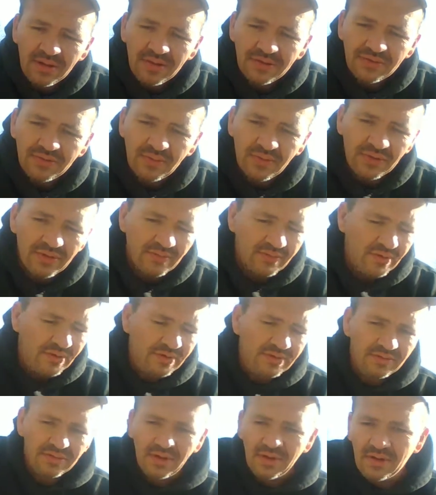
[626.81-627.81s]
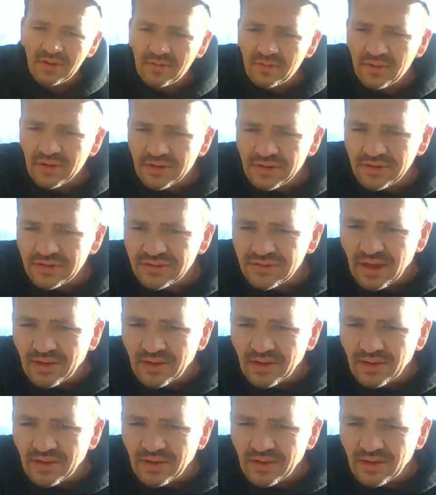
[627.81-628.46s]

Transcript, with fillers: it's one of the rook, uh, rookies.